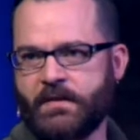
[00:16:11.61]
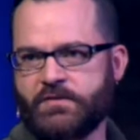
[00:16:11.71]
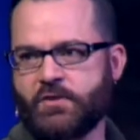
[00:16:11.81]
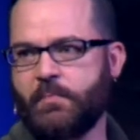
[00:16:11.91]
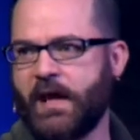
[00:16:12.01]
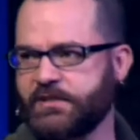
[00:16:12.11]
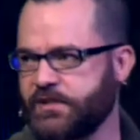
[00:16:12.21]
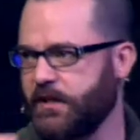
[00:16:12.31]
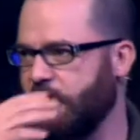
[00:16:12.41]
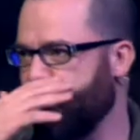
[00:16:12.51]
So
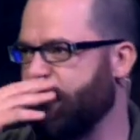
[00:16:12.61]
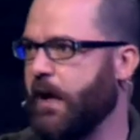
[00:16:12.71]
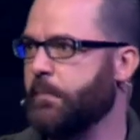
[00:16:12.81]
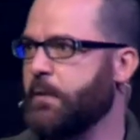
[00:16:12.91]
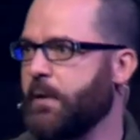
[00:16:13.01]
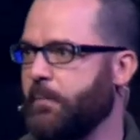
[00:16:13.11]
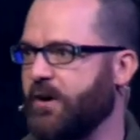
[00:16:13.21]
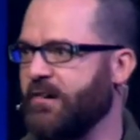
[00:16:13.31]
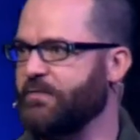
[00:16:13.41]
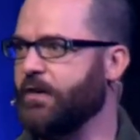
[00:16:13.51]
imagine a family
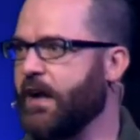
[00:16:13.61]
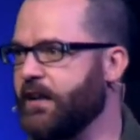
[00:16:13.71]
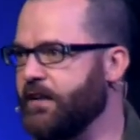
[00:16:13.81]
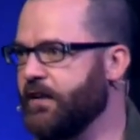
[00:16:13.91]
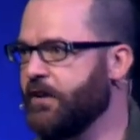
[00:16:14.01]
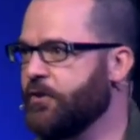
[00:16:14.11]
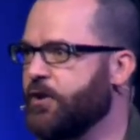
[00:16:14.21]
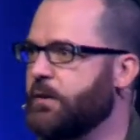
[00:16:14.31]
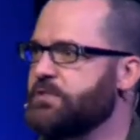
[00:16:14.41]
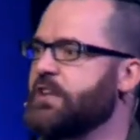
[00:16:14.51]
member, a friend who comes